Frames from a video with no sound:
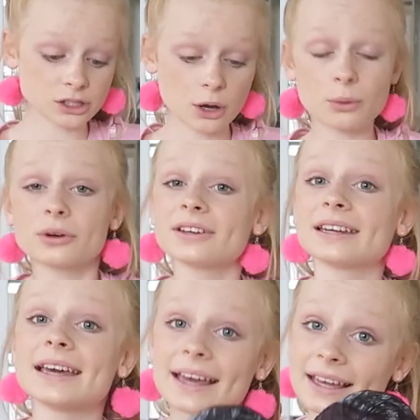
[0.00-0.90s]
So all you
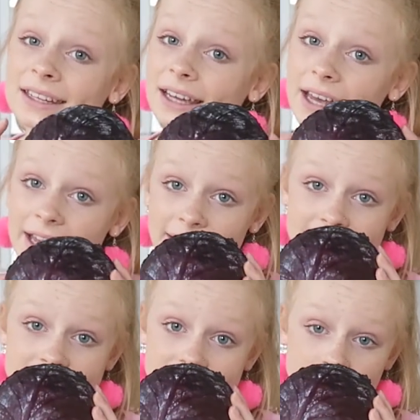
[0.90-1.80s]
need
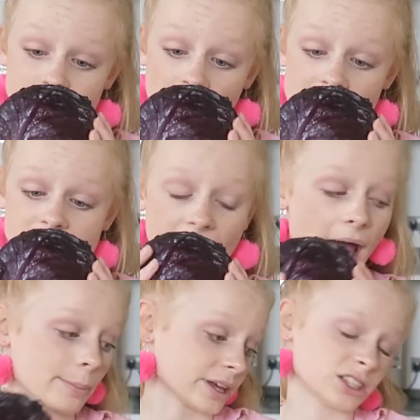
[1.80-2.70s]
is a red
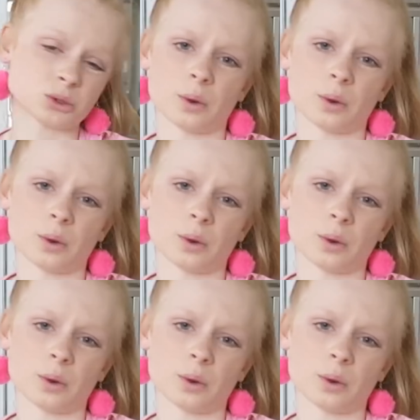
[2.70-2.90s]
cabbage,